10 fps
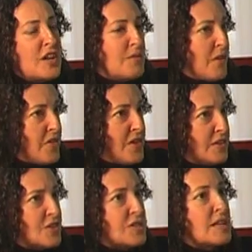I, I think
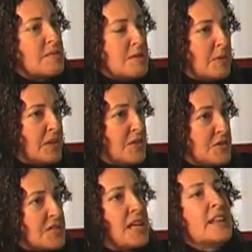just getting people to
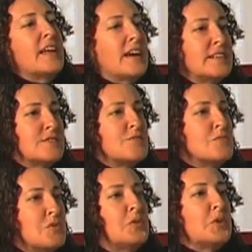understand that is
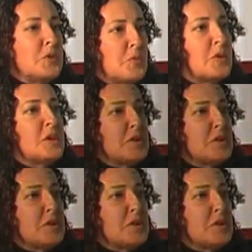really, really